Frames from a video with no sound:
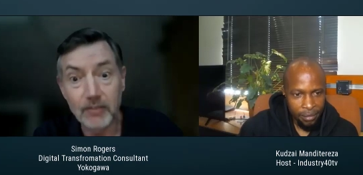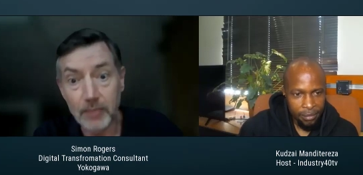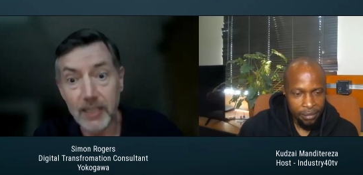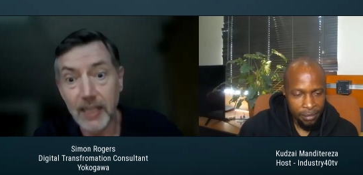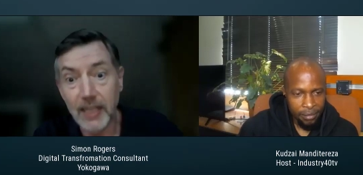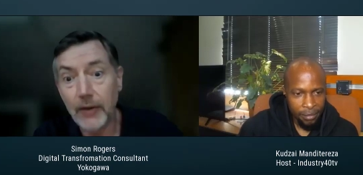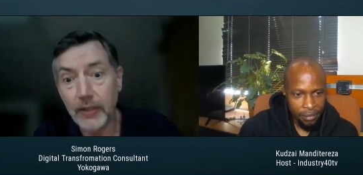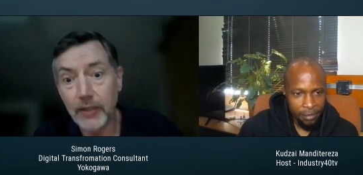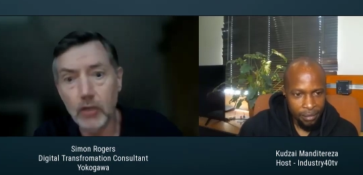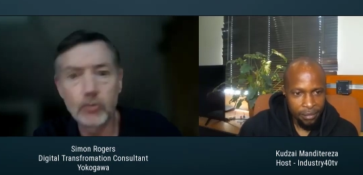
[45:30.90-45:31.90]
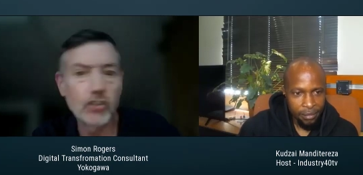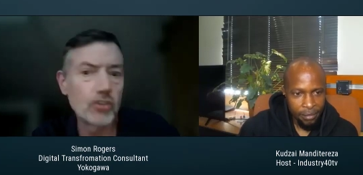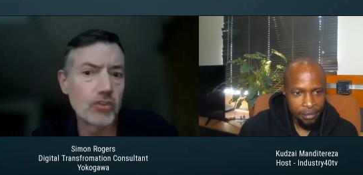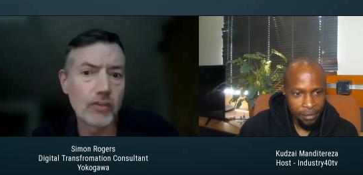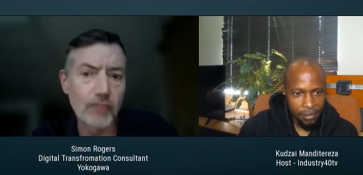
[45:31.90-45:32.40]
Speaker 1: have been allowing you know just
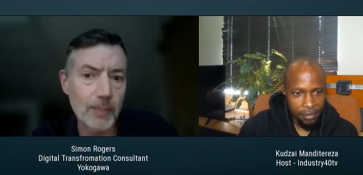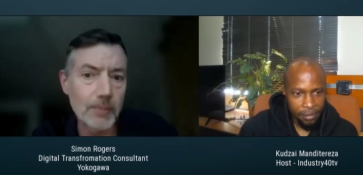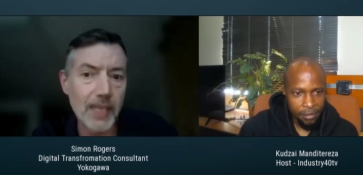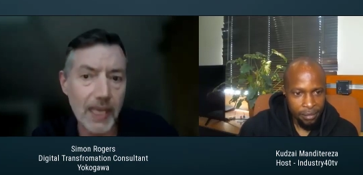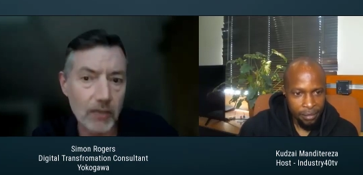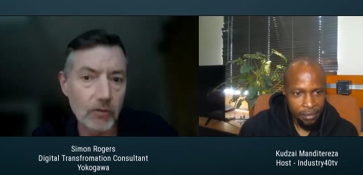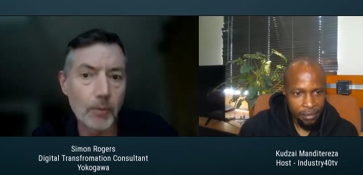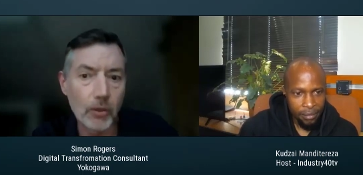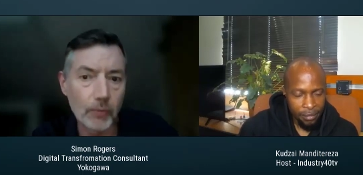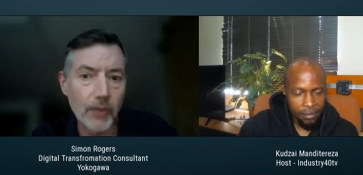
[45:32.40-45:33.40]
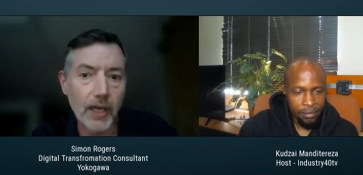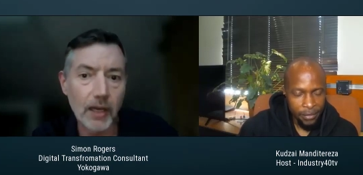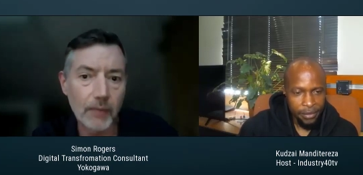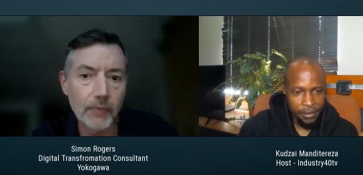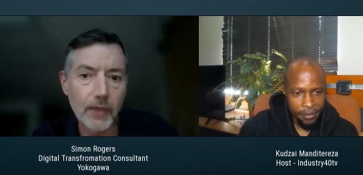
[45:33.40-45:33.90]
using vpn remote
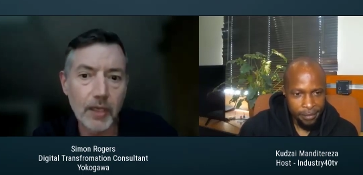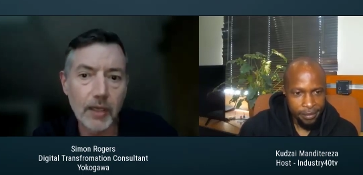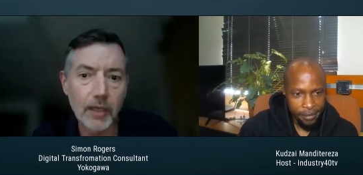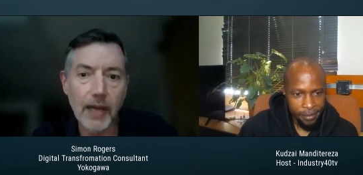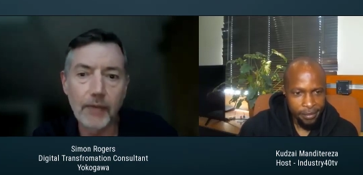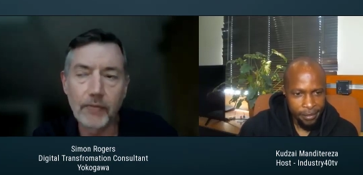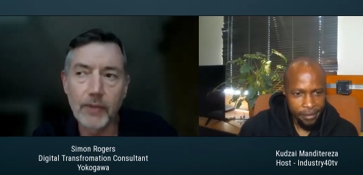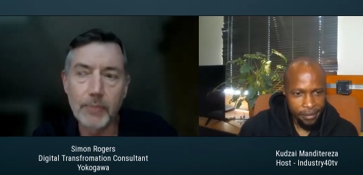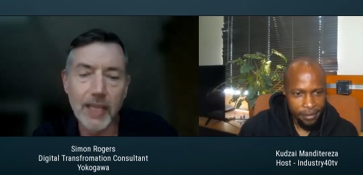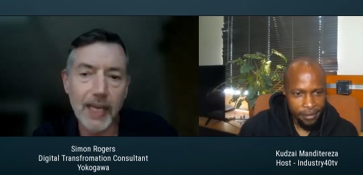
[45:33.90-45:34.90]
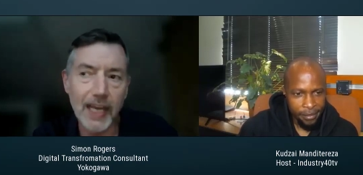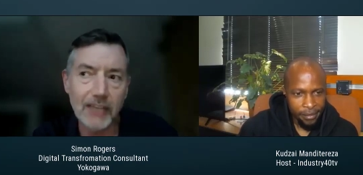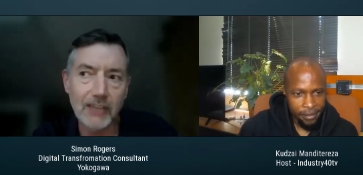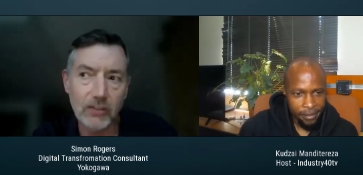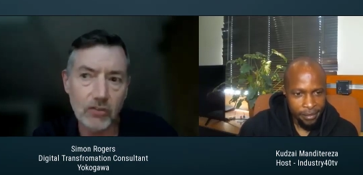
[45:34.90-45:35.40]
um, mm. uh, vpn
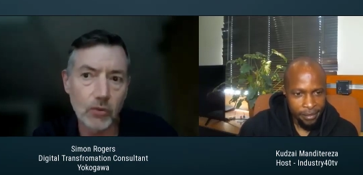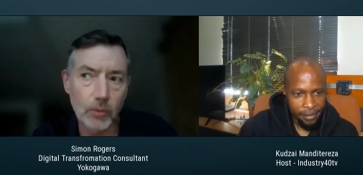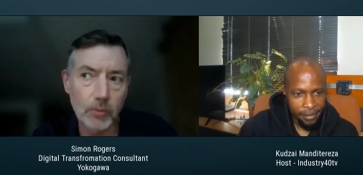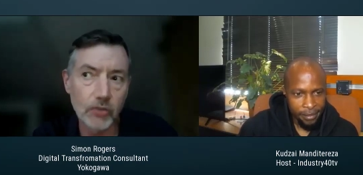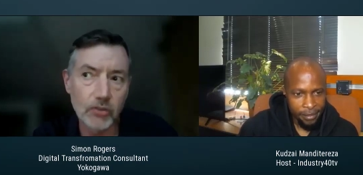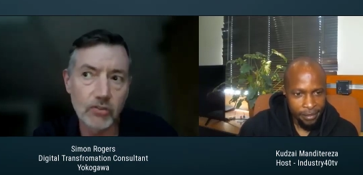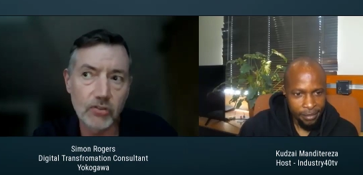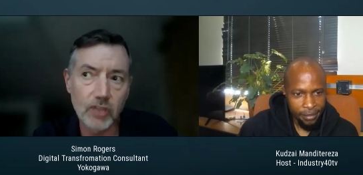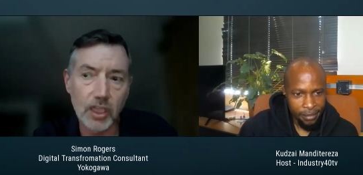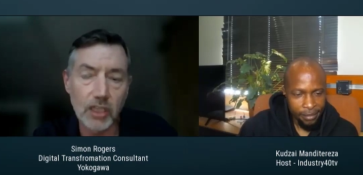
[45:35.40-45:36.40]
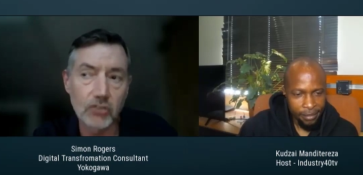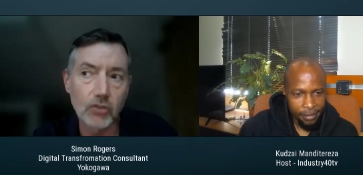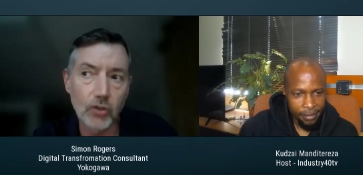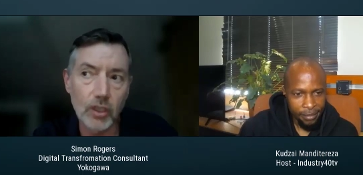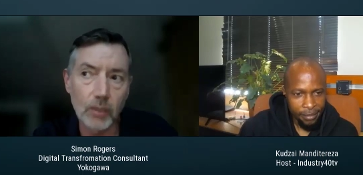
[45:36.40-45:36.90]
access to a process uh,
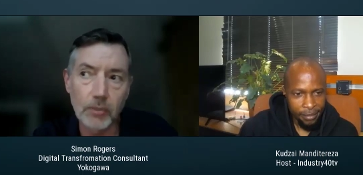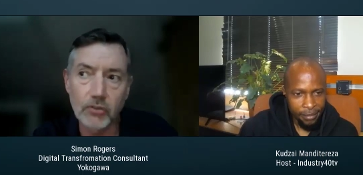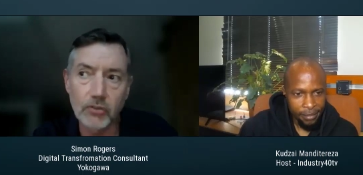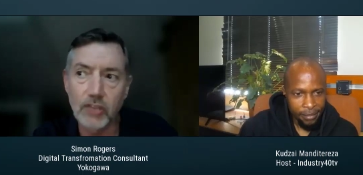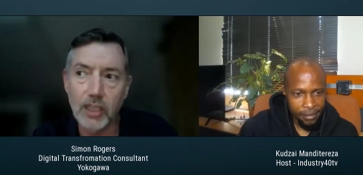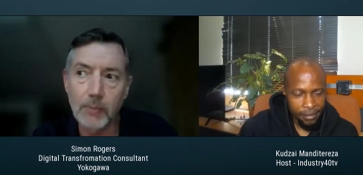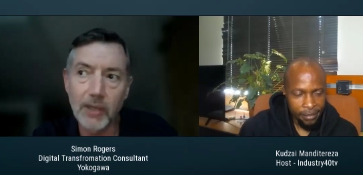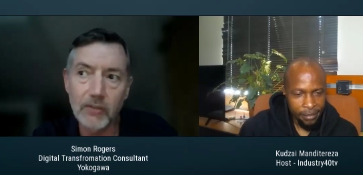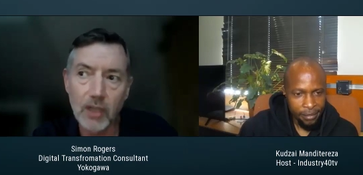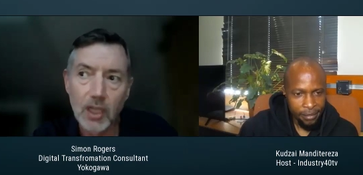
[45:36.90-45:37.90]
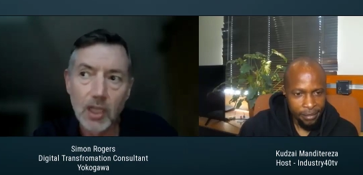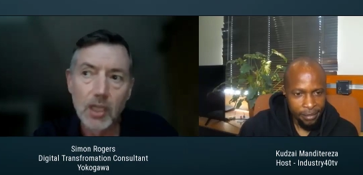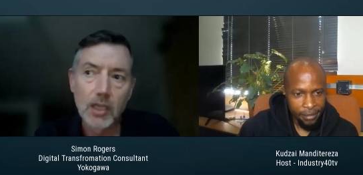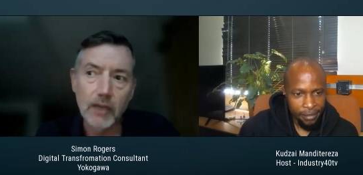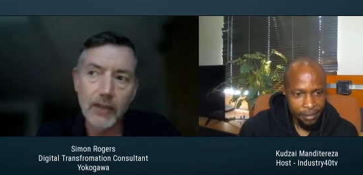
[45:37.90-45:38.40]
historian or process database
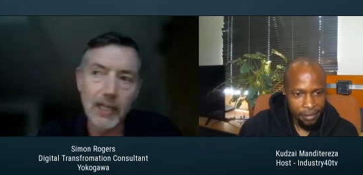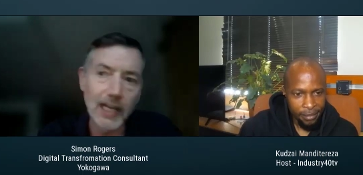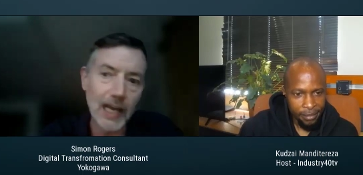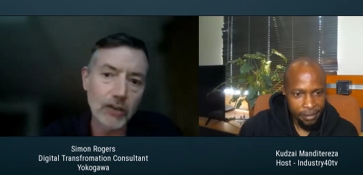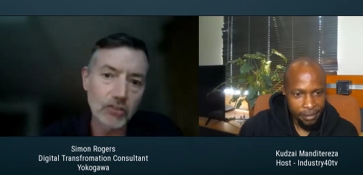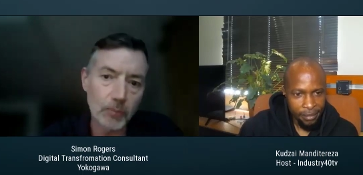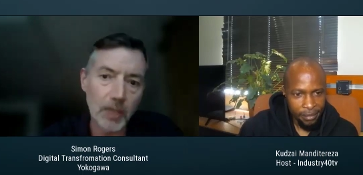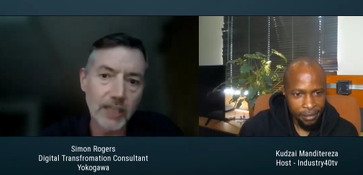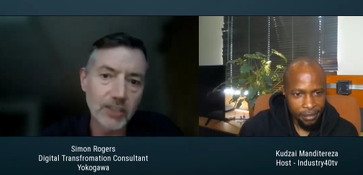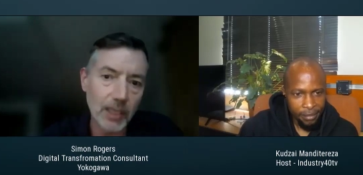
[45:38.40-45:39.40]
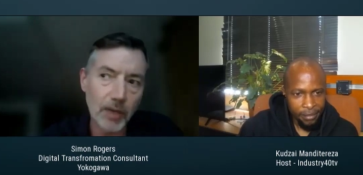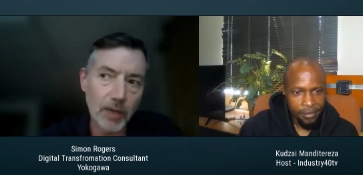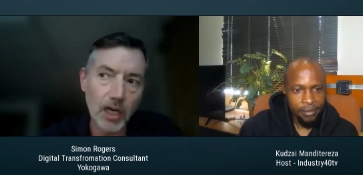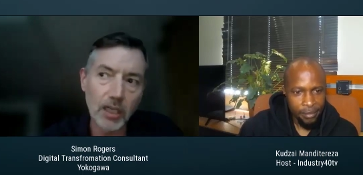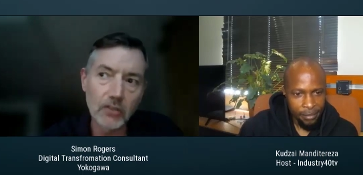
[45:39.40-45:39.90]
and then allowing supply chain
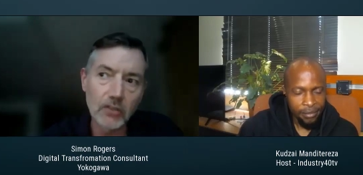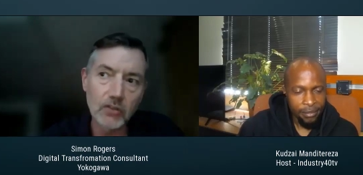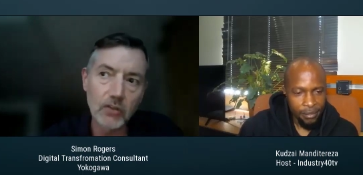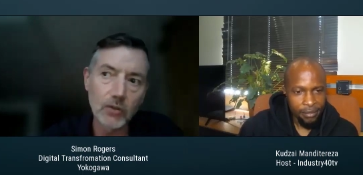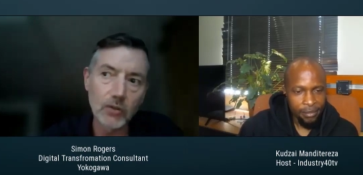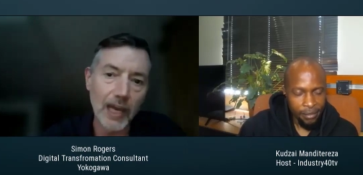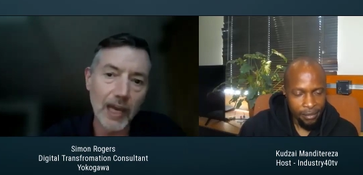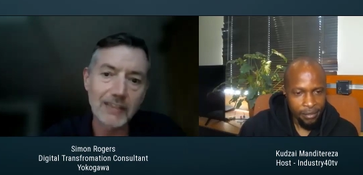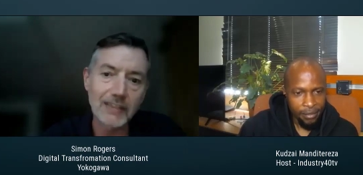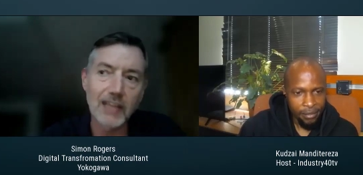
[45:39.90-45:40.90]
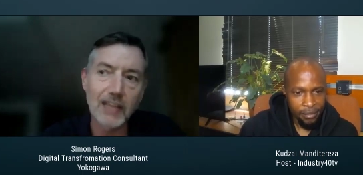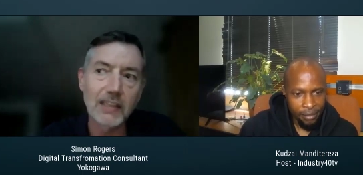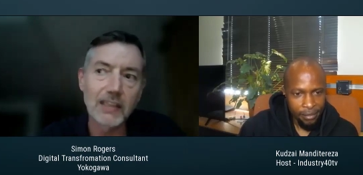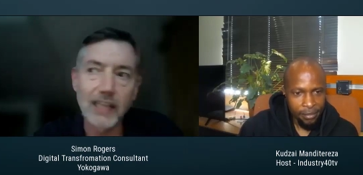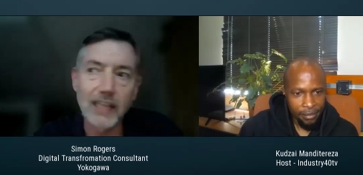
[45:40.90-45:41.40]
partners to access that,
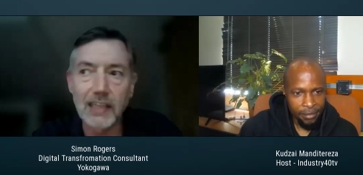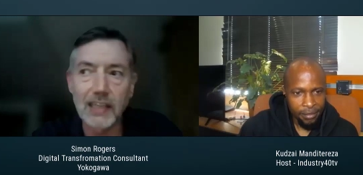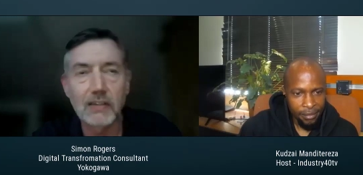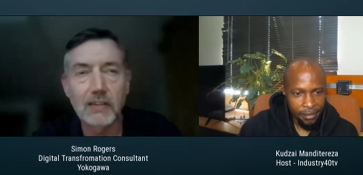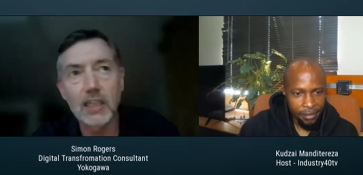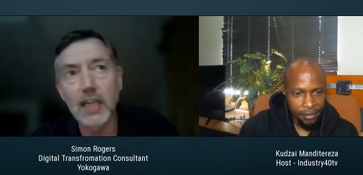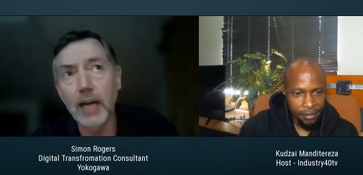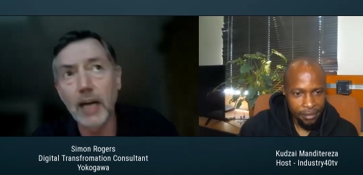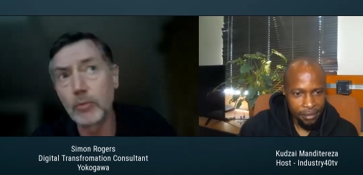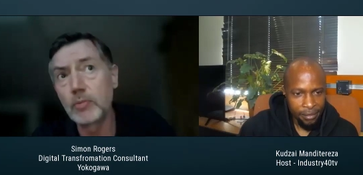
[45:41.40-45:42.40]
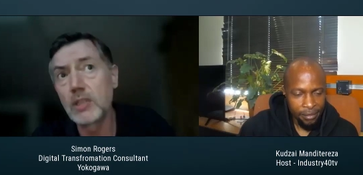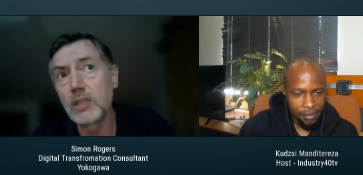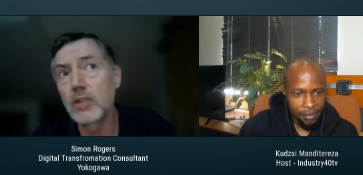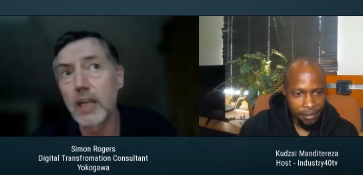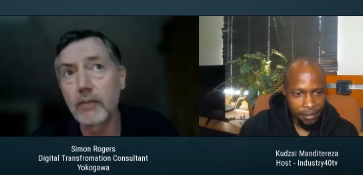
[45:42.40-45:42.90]
that data in the cloud. But we've been
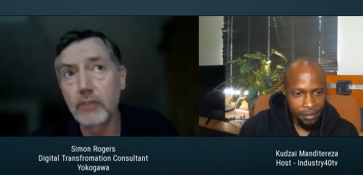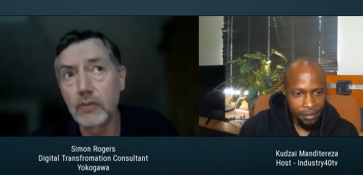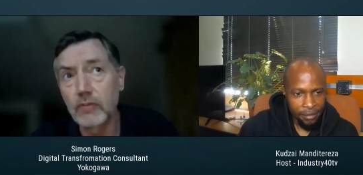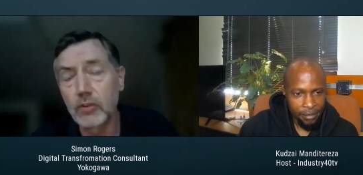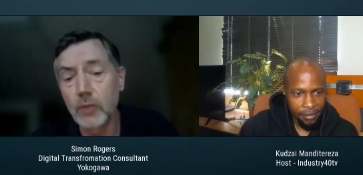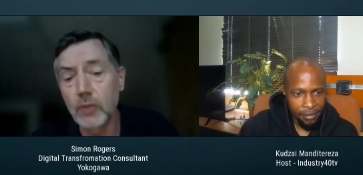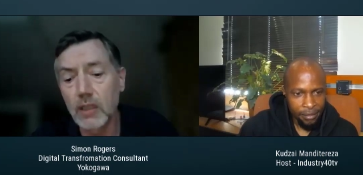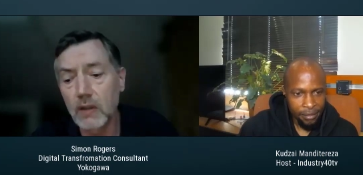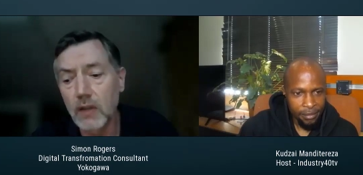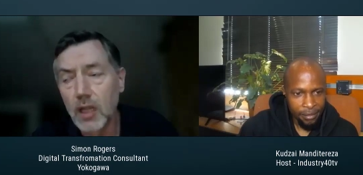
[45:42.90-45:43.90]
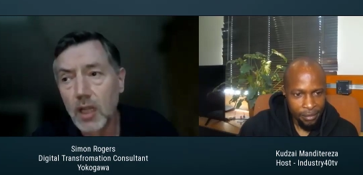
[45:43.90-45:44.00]
doing that for, for 20 years.